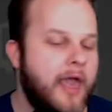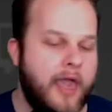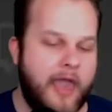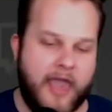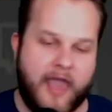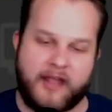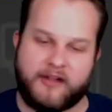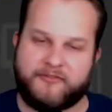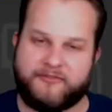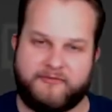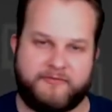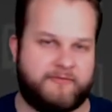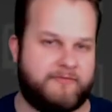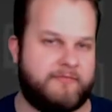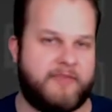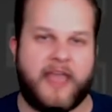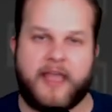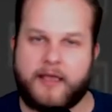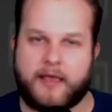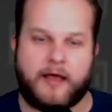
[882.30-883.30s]
And
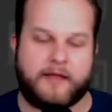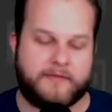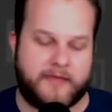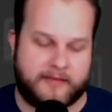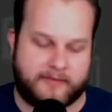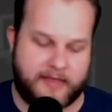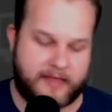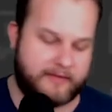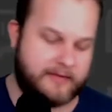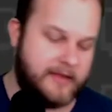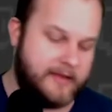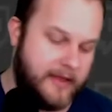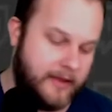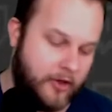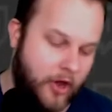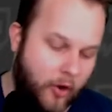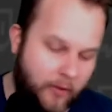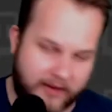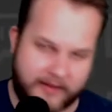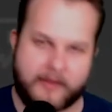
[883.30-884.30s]
thank God they
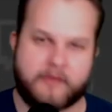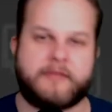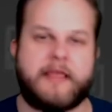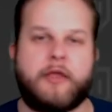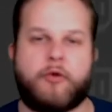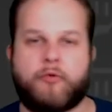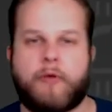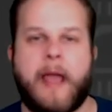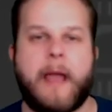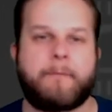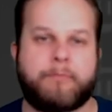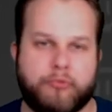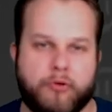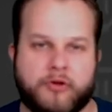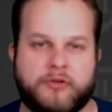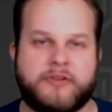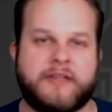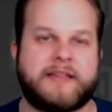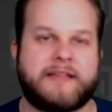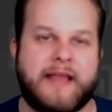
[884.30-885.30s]
go in there and they grab
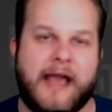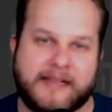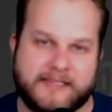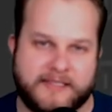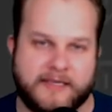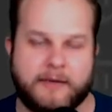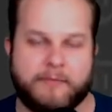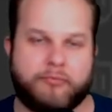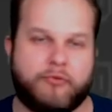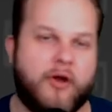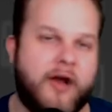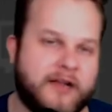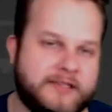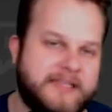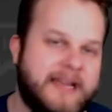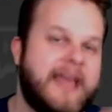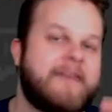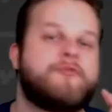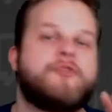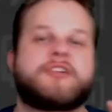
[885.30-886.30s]
Brooklyn, Lexington, and Bronx.
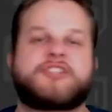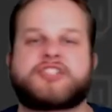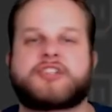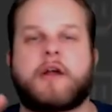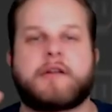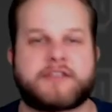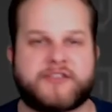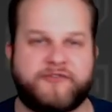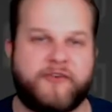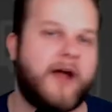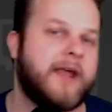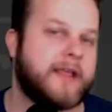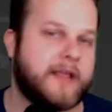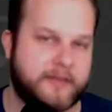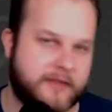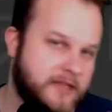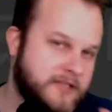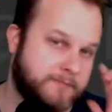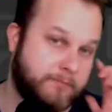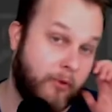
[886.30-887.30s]
And everyone starts fighting
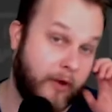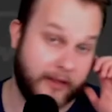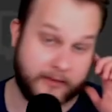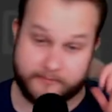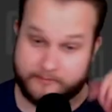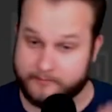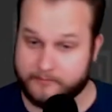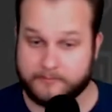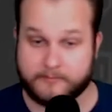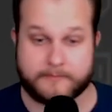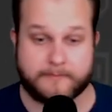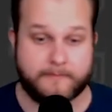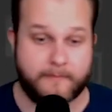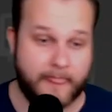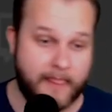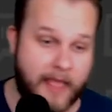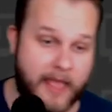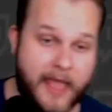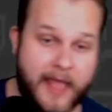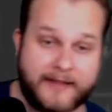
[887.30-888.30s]
at this point.
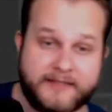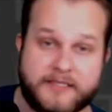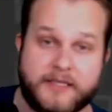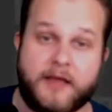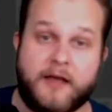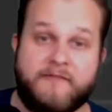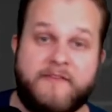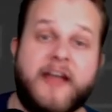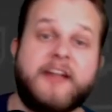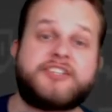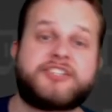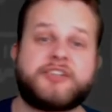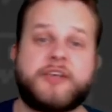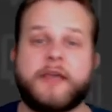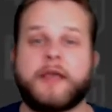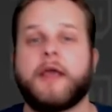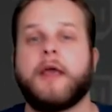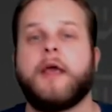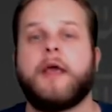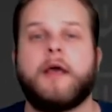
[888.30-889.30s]
And
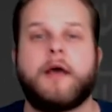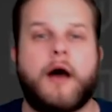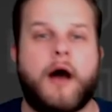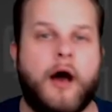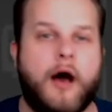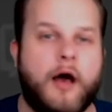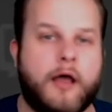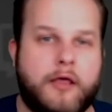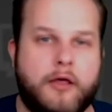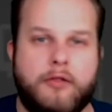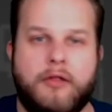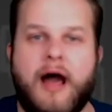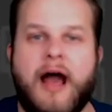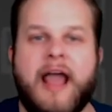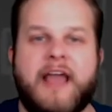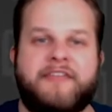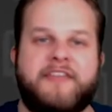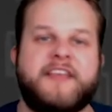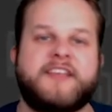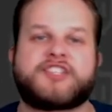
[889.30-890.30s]
eventually,
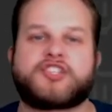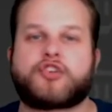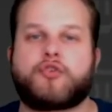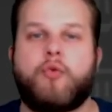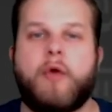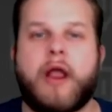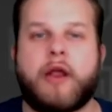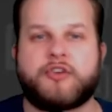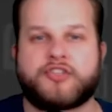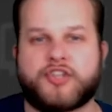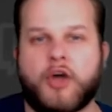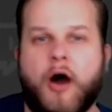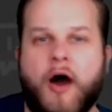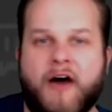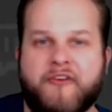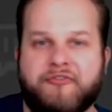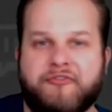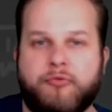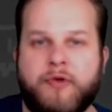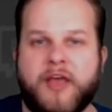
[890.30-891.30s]
Goliath, he squares
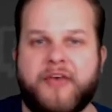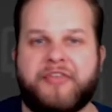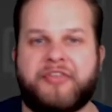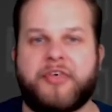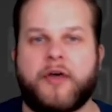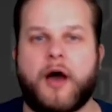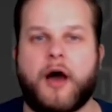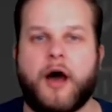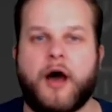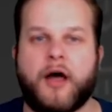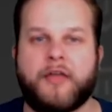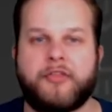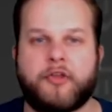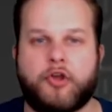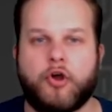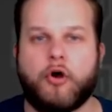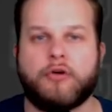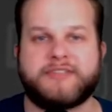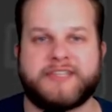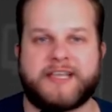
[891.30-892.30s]
off with the
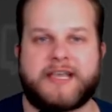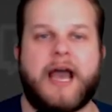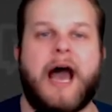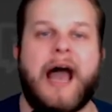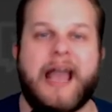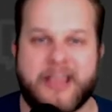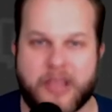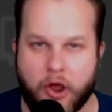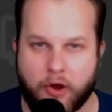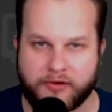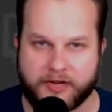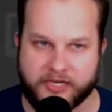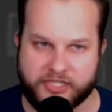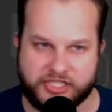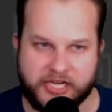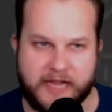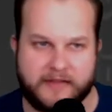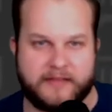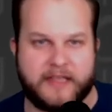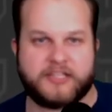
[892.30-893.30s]
Golden Coyote,
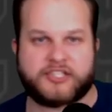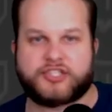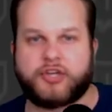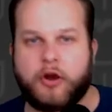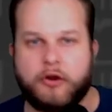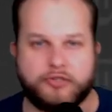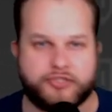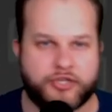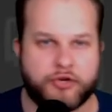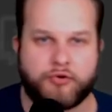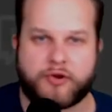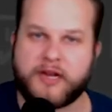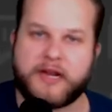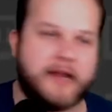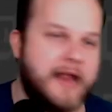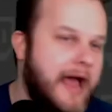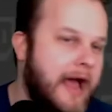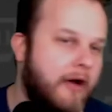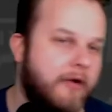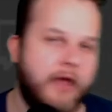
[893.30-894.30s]
chat. They start duking
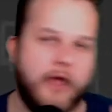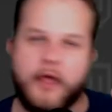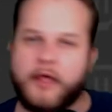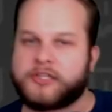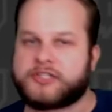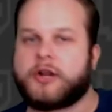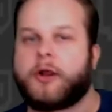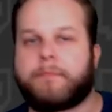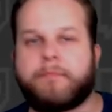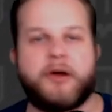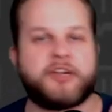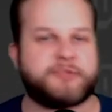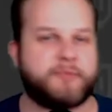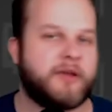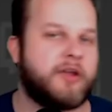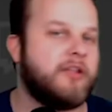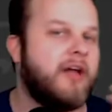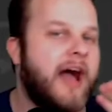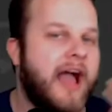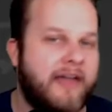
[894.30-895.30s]
it out, start punching.
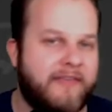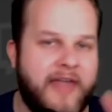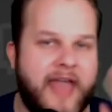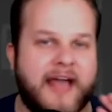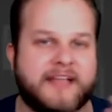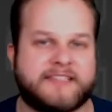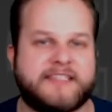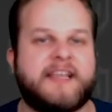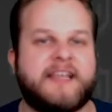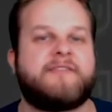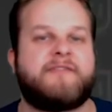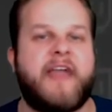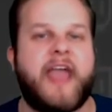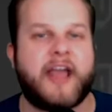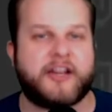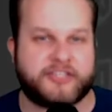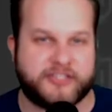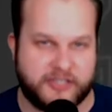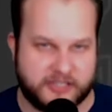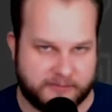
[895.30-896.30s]
But Goliath has the
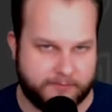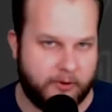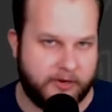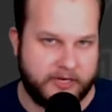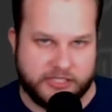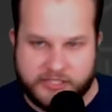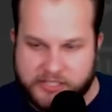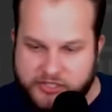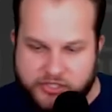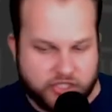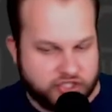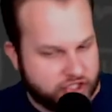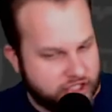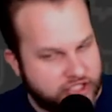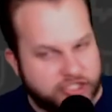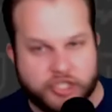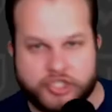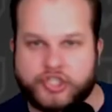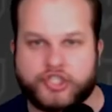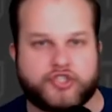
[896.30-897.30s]
advantage at this point. He's
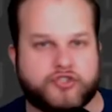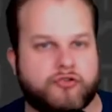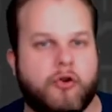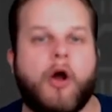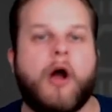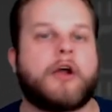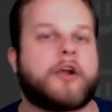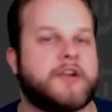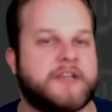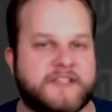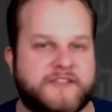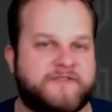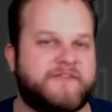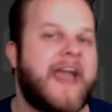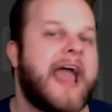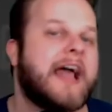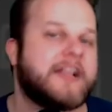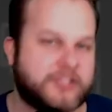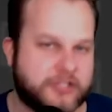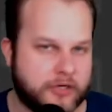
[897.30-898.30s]
just stronger. He's
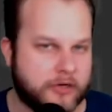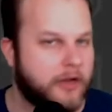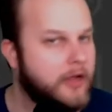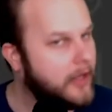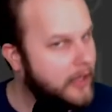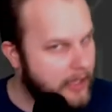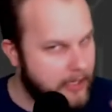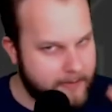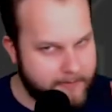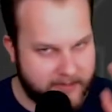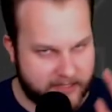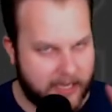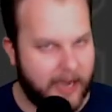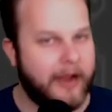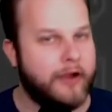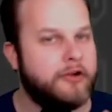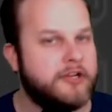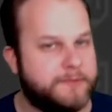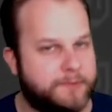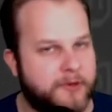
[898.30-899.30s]
faster. But
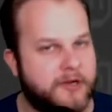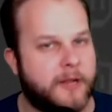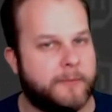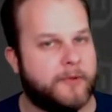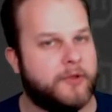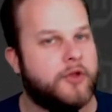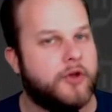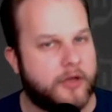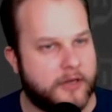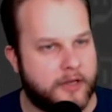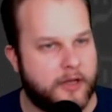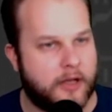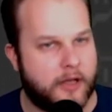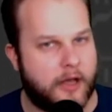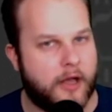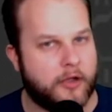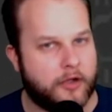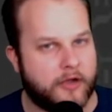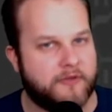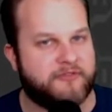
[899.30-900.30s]
Coyote's putting up
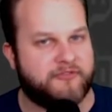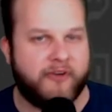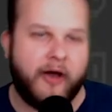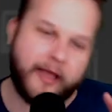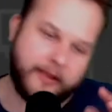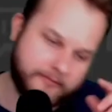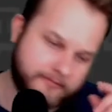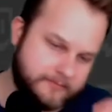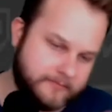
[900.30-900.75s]
a good fight.